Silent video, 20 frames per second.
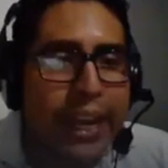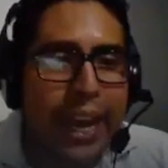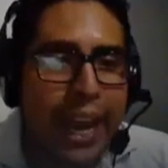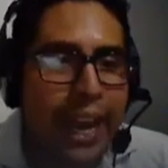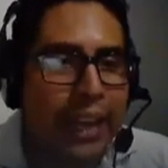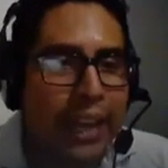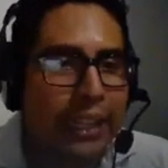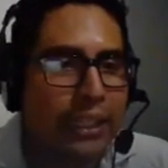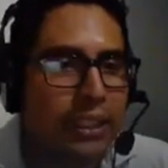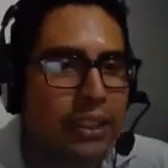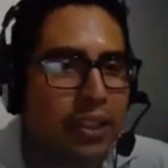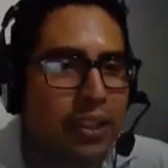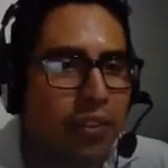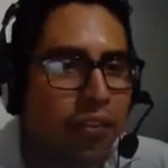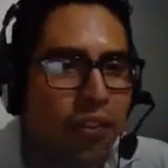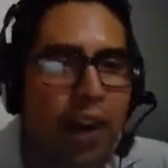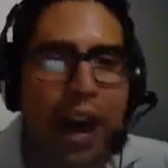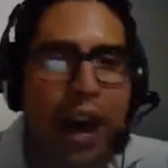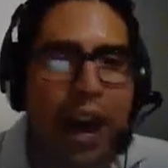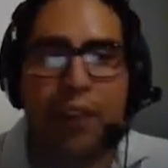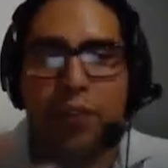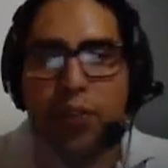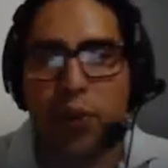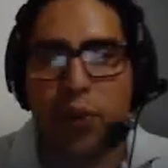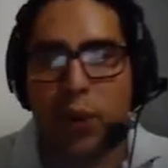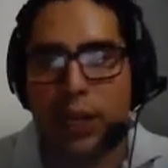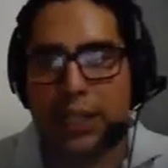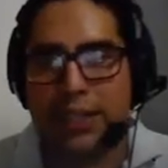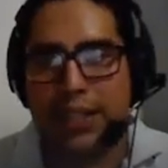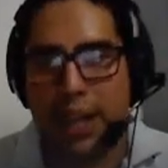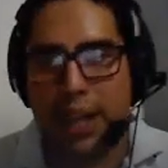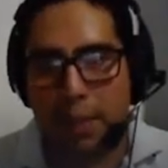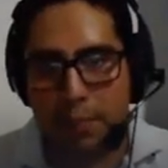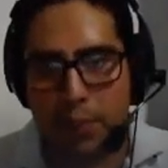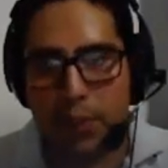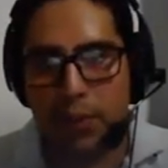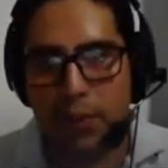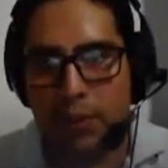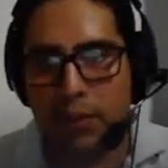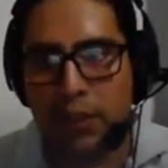and five, for example.
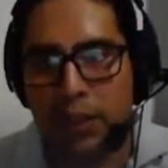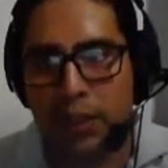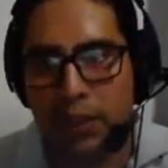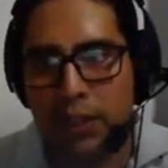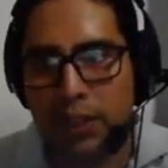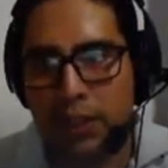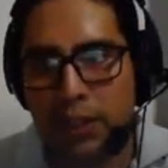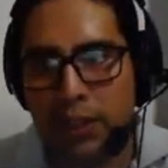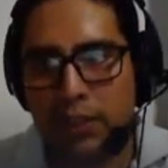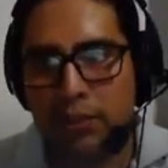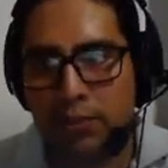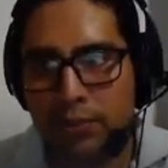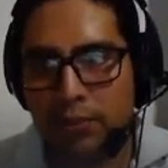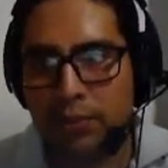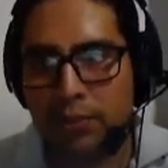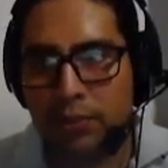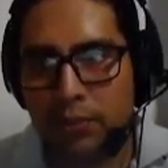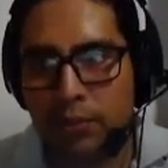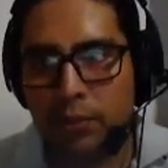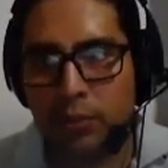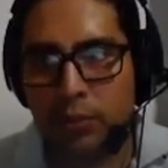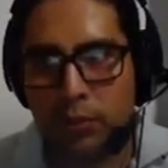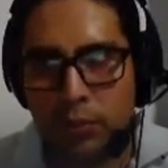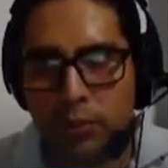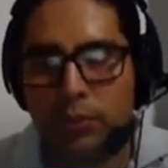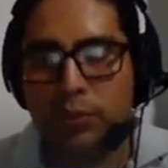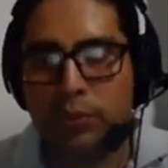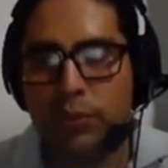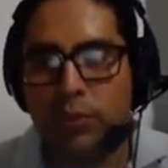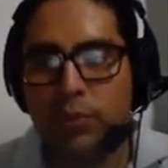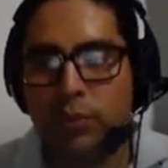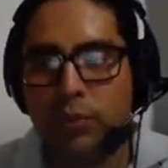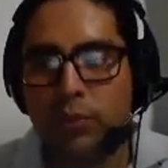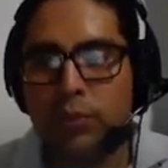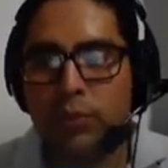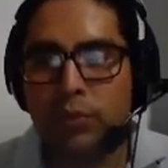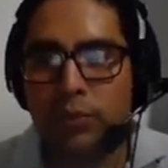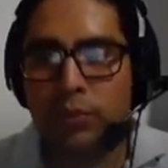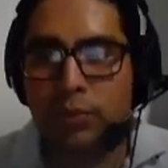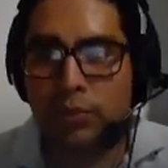Mm -hmm.
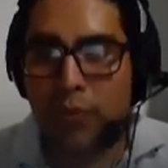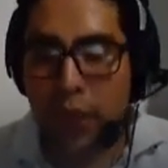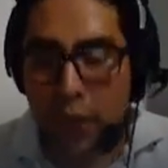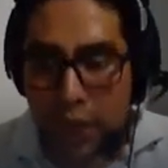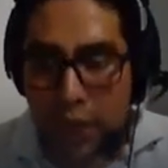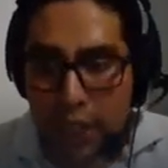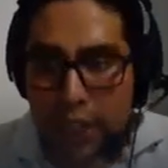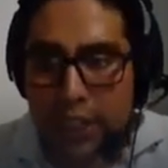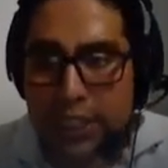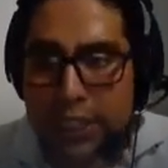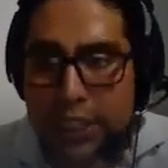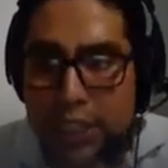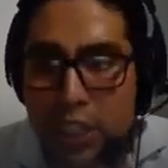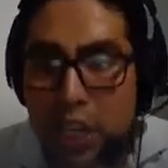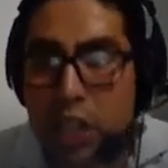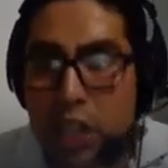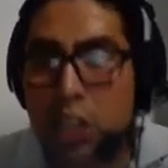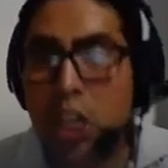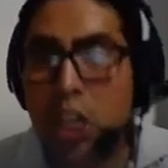Very good, teacher.